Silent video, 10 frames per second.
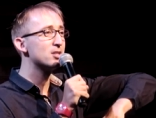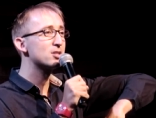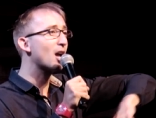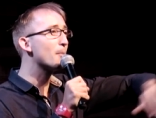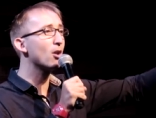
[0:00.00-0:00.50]

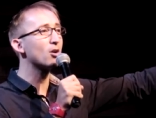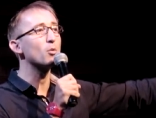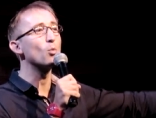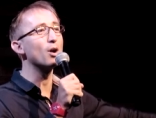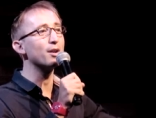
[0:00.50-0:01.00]
come along at
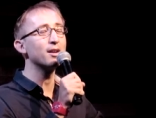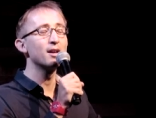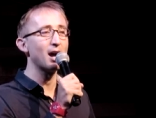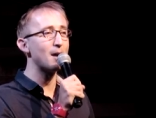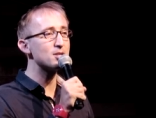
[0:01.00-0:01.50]
1.
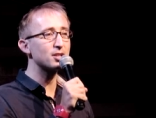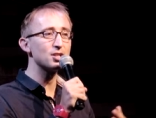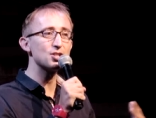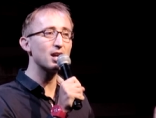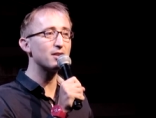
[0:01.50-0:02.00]
I'm just going to
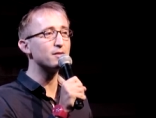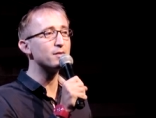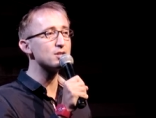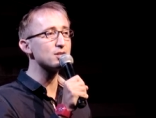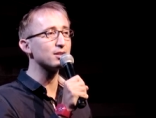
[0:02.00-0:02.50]
share the
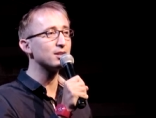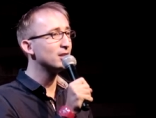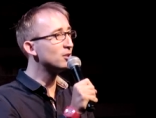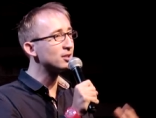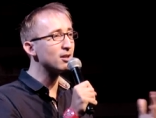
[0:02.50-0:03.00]
vision.
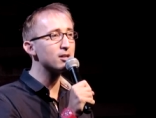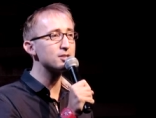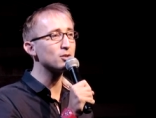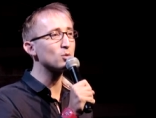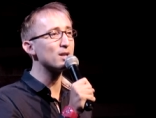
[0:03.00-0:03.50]
You can ask
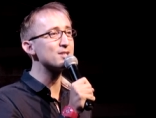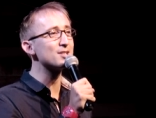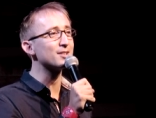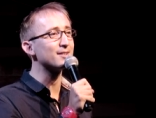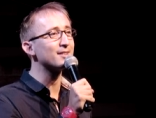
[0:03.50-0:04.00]
your
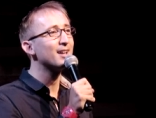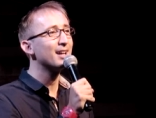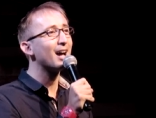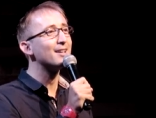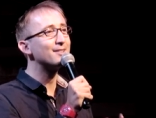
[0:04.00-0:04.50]
questions
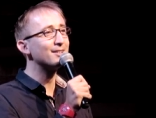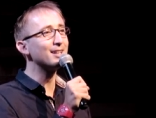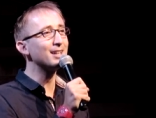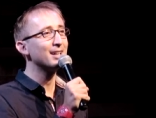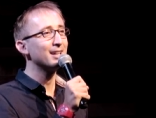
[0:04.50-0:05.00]
and
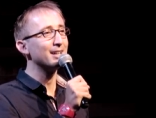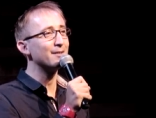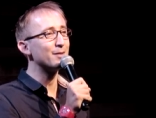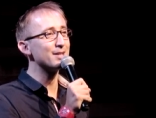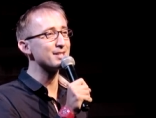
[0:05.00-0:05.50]
see if
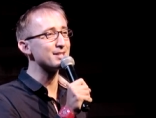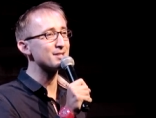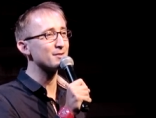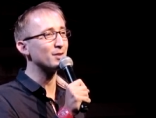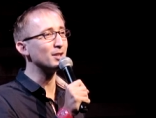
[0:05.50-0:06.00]
this is
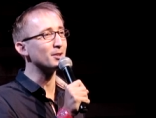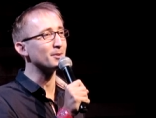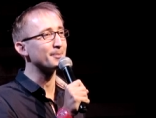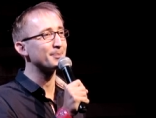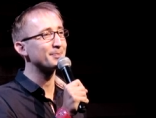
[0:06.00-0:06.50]
for you.
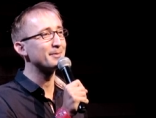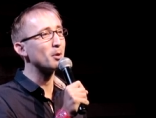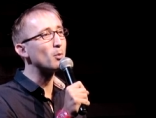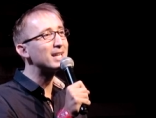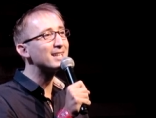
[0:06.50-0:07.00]
But
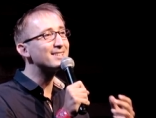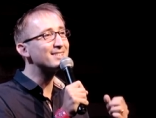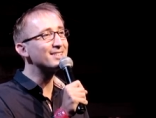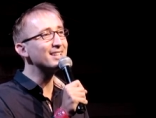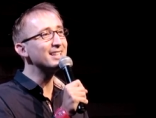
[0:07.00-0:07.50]
we can
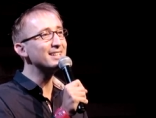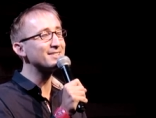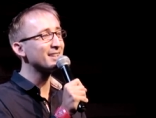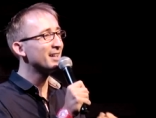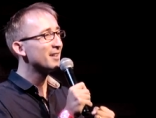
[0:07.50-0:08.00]
seize
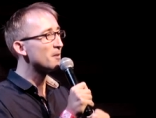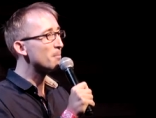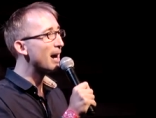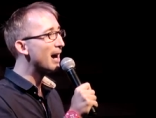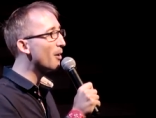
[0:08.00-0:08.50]
the
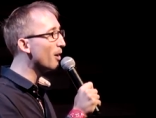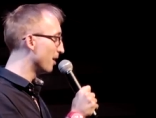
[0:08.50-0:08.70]
power